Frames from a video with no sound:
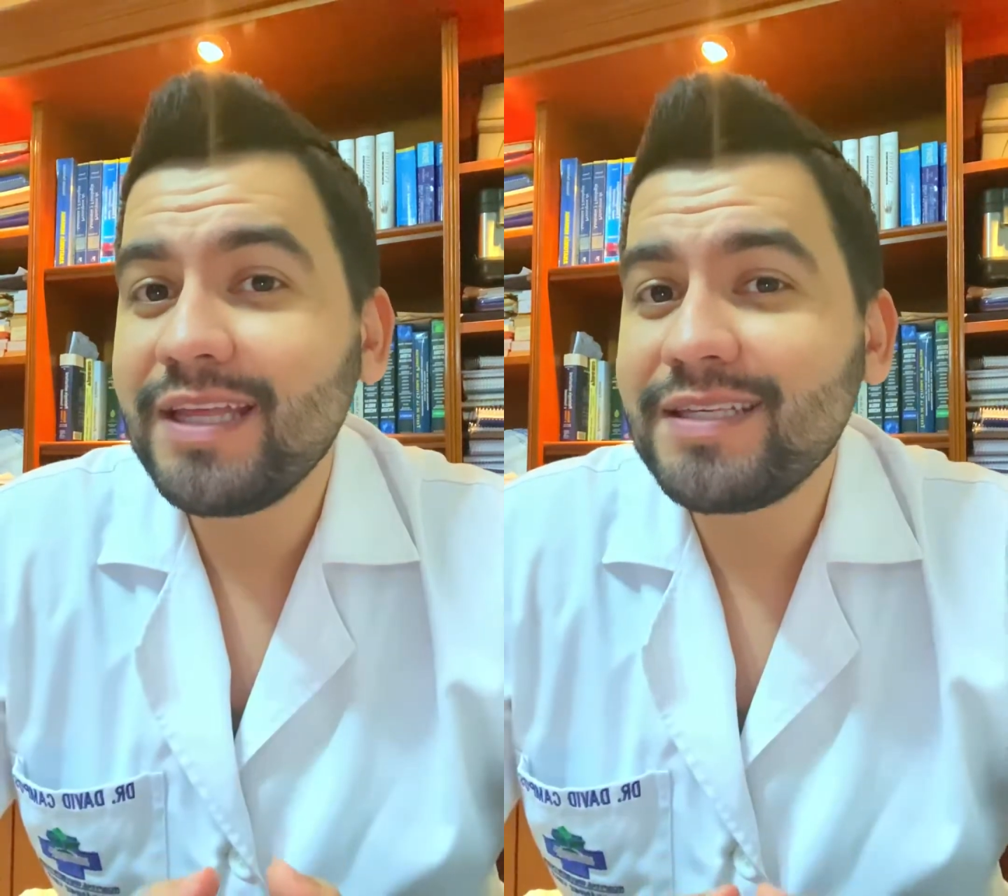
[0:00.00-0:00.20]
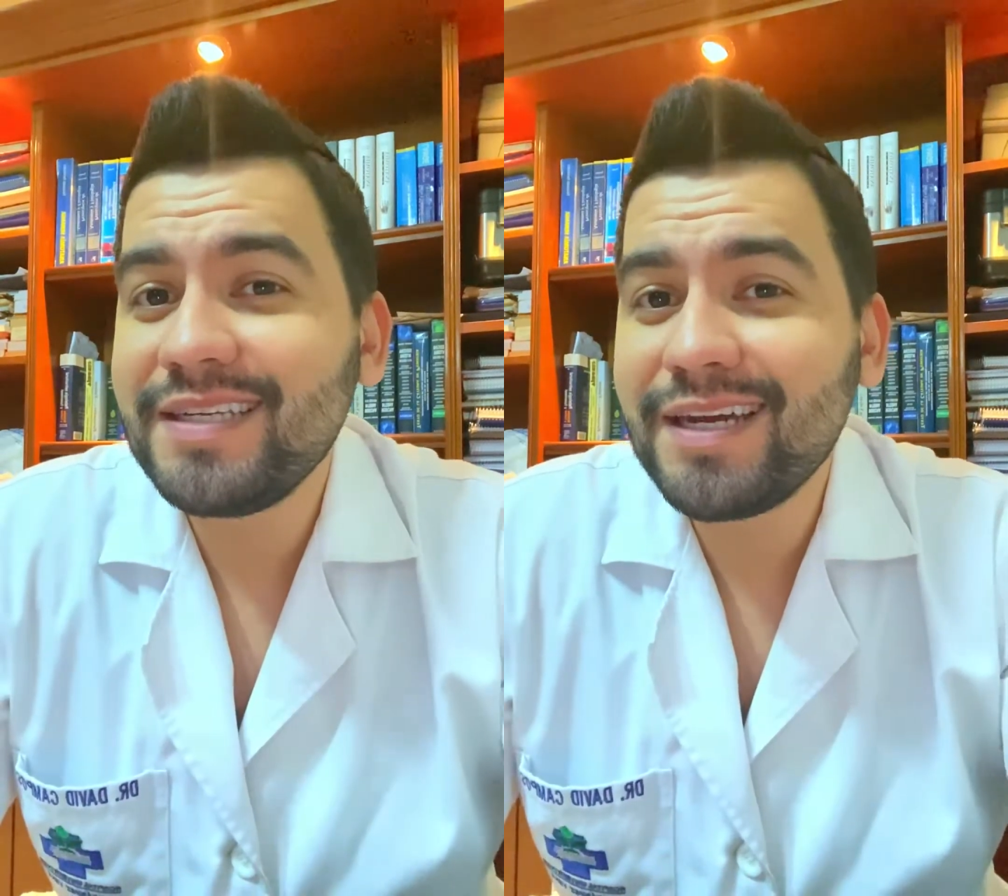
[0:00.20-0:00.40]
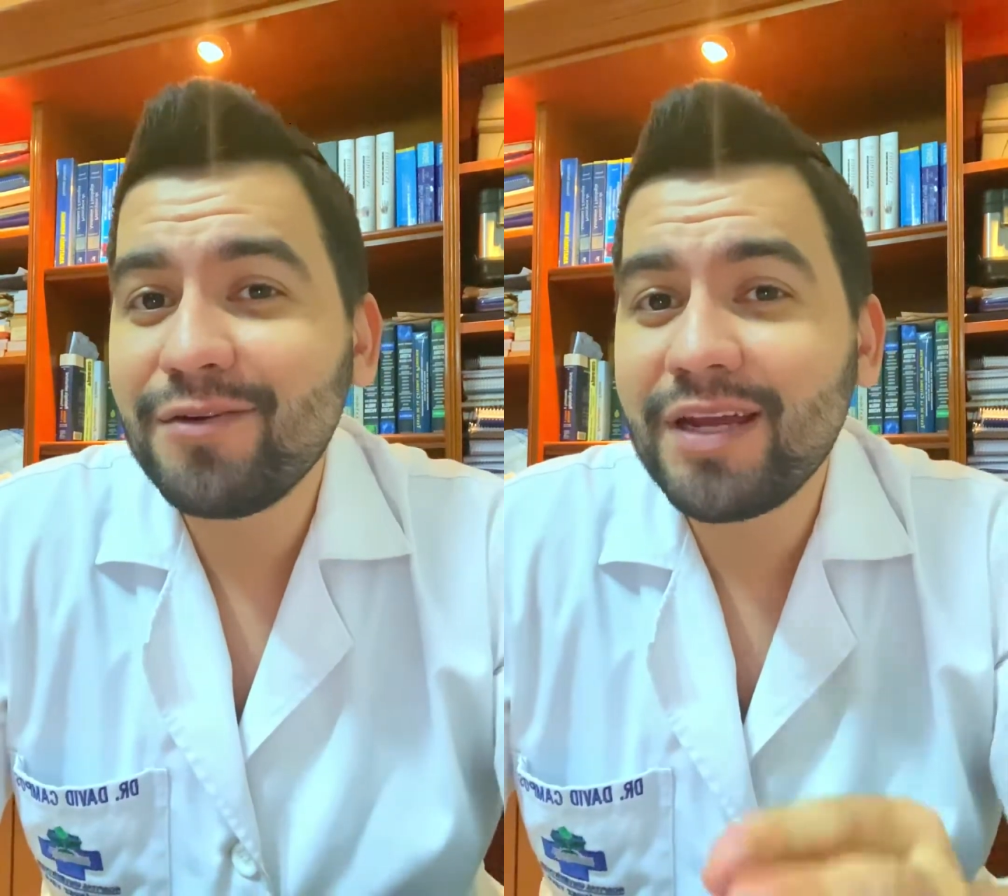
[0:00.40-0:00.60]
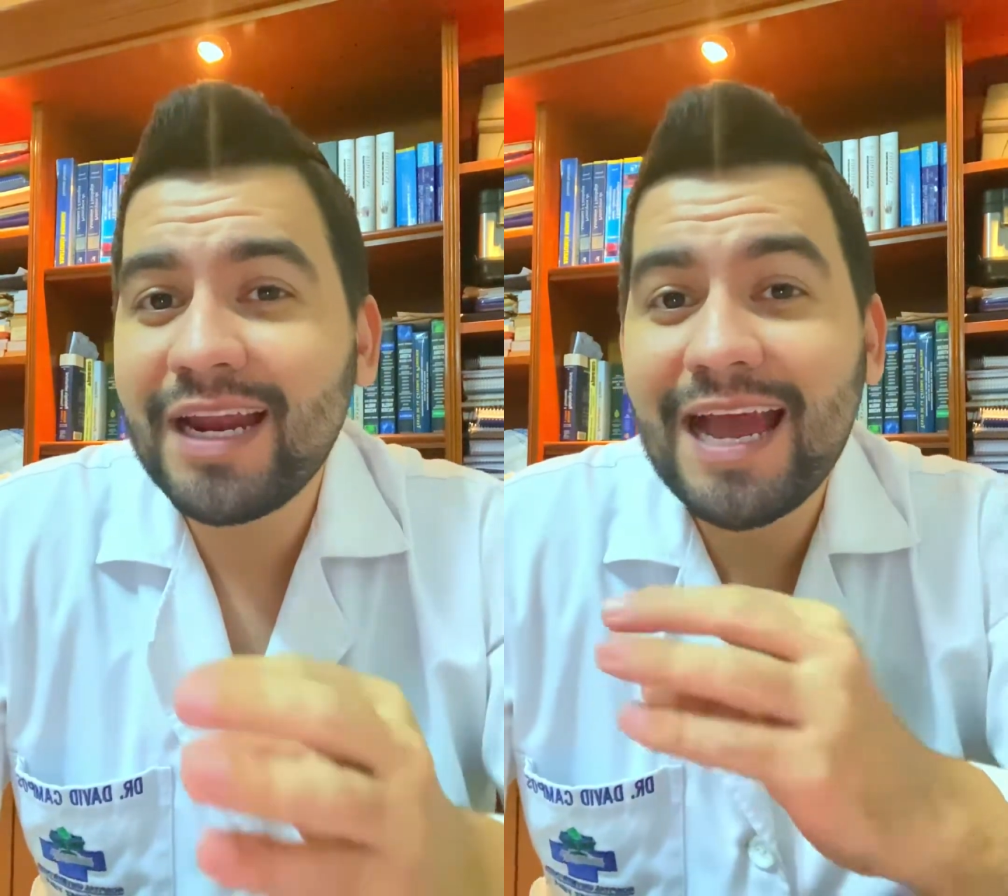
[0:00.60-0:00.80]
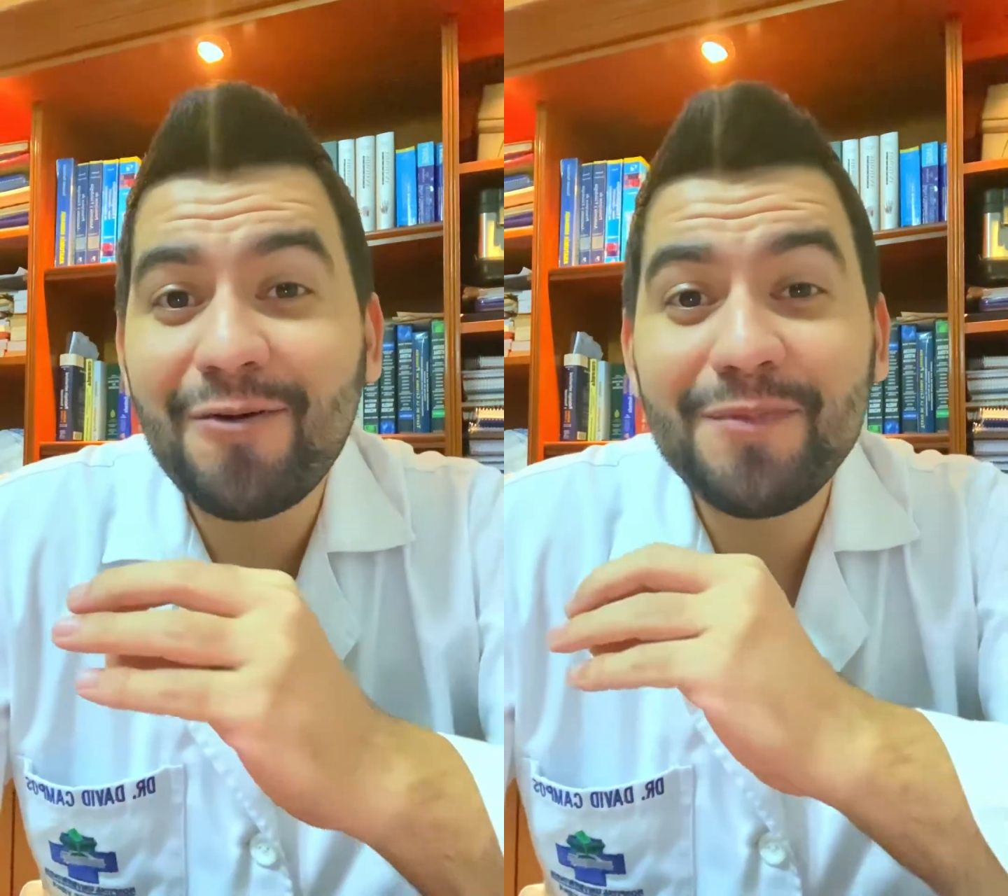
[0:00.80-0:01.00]
it means that
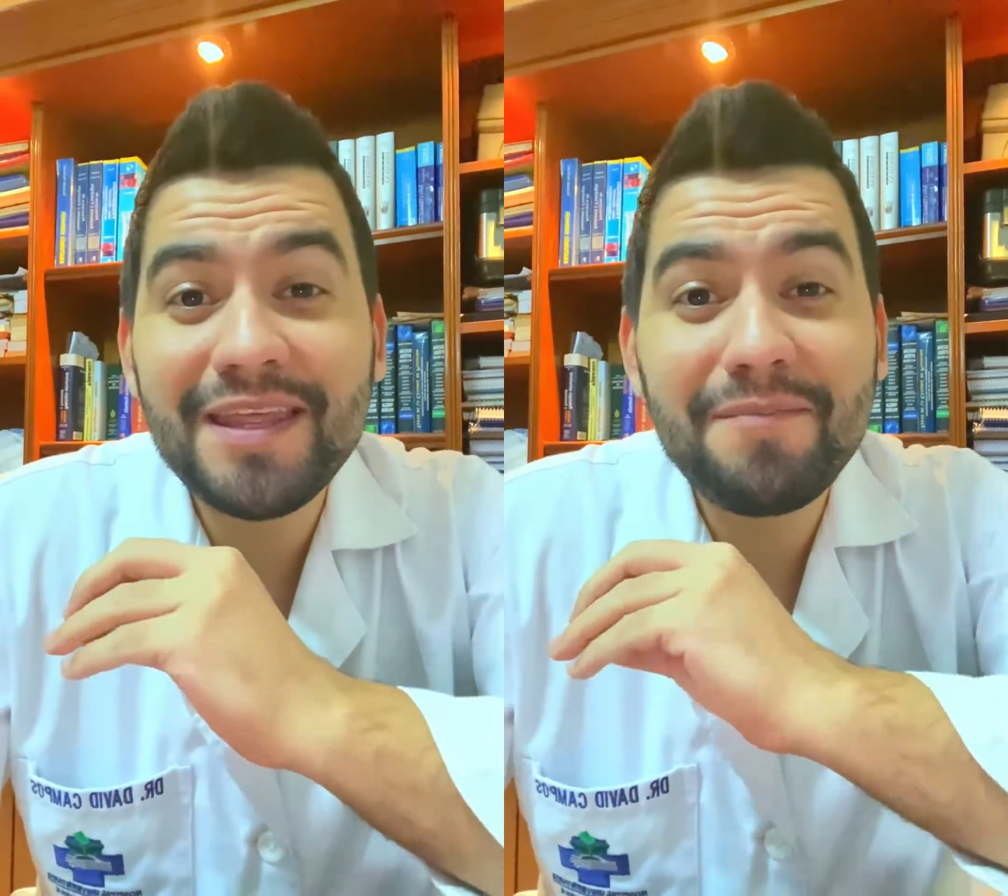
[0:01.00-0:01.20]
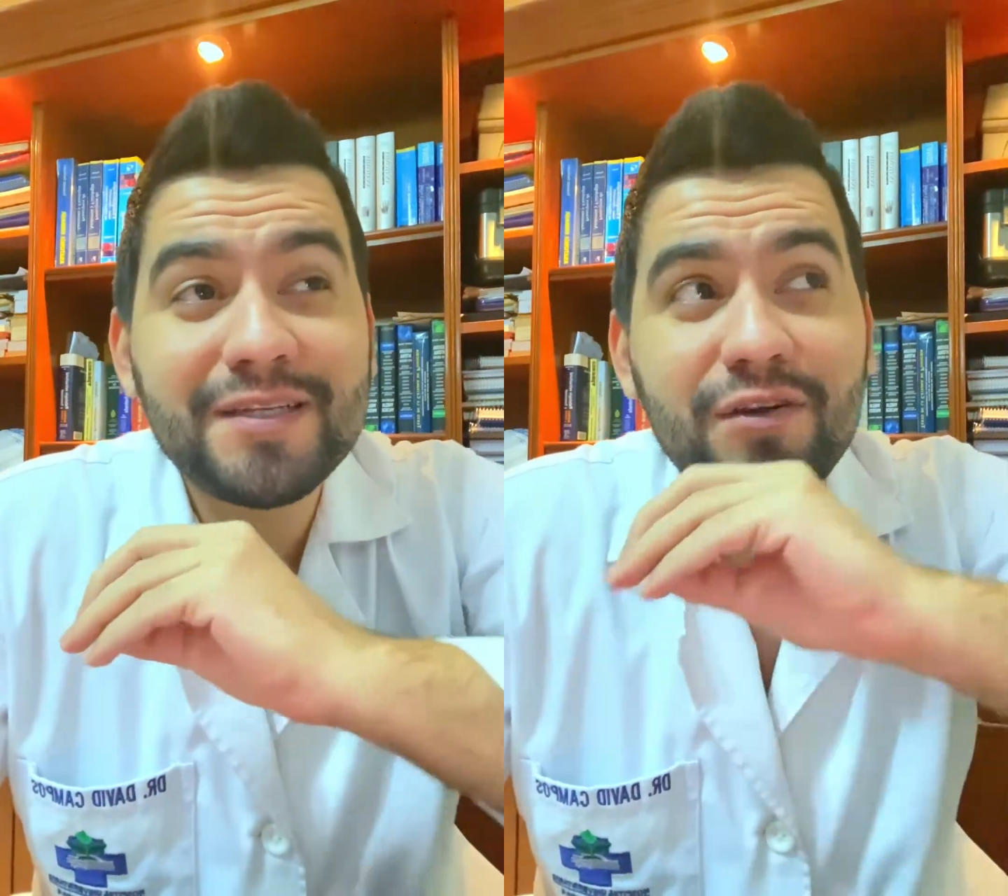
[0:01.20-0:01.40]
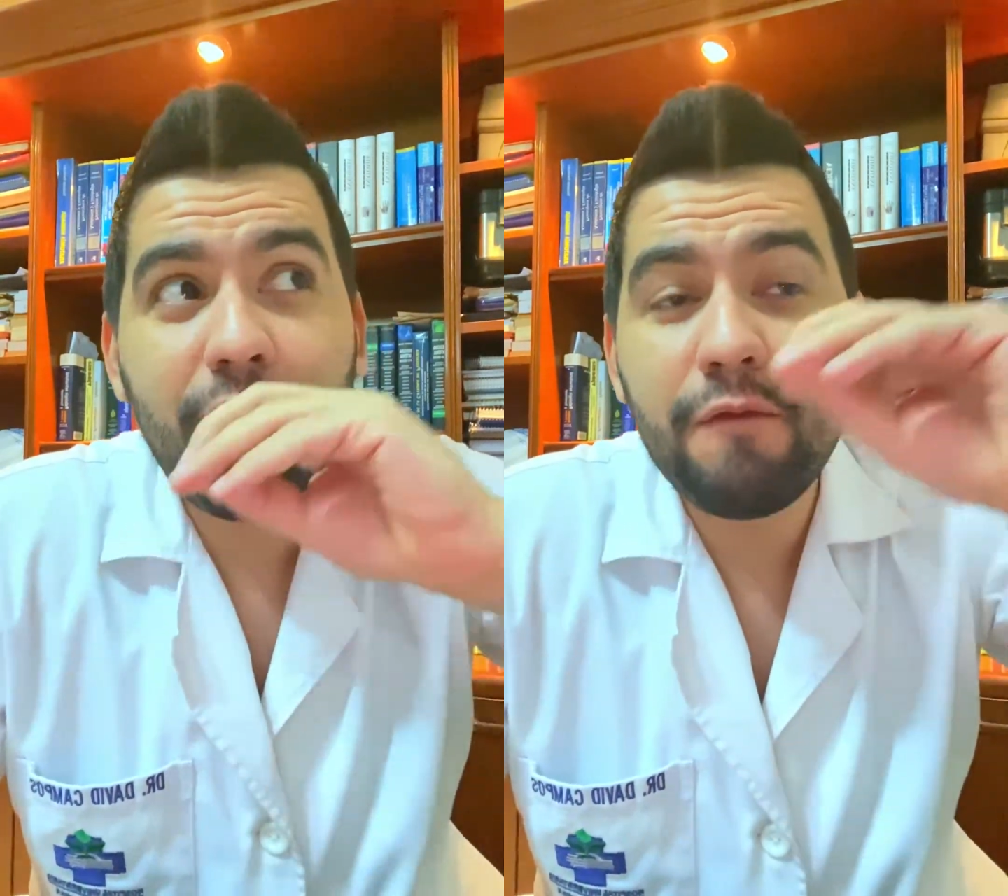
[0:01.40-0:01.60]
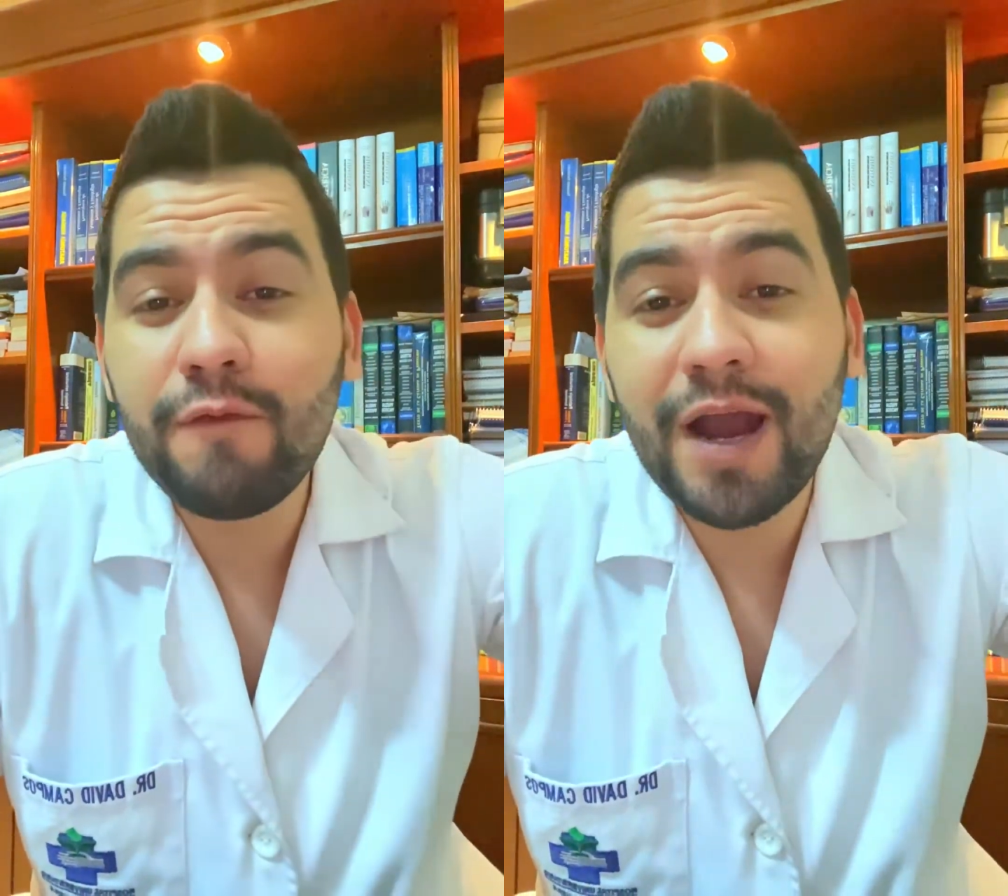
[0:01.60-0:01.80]
the food passed